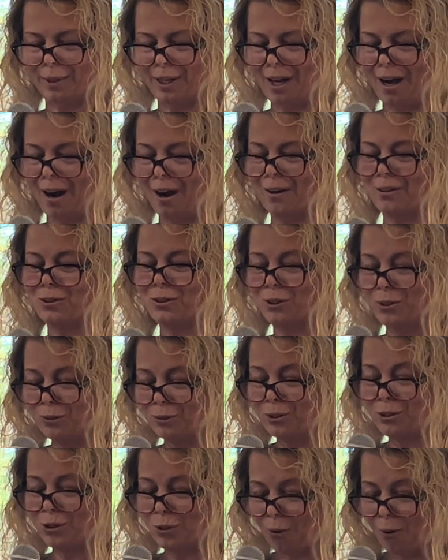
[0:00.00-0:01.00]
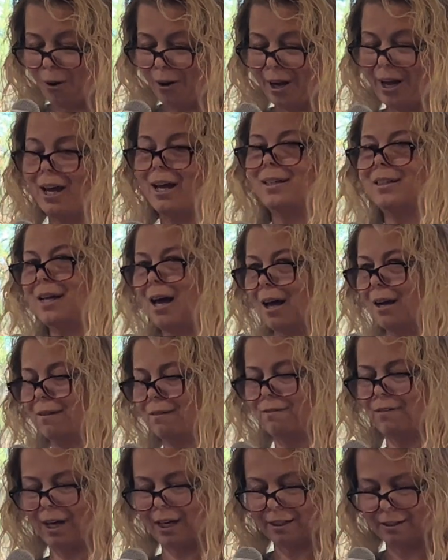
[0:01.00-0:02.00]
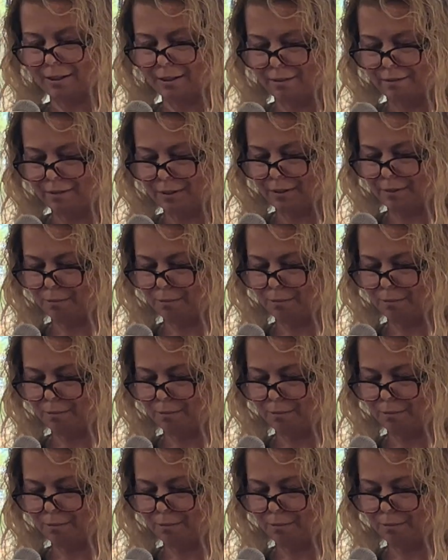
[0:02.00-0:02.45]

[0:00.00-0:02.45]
are too short and not effective.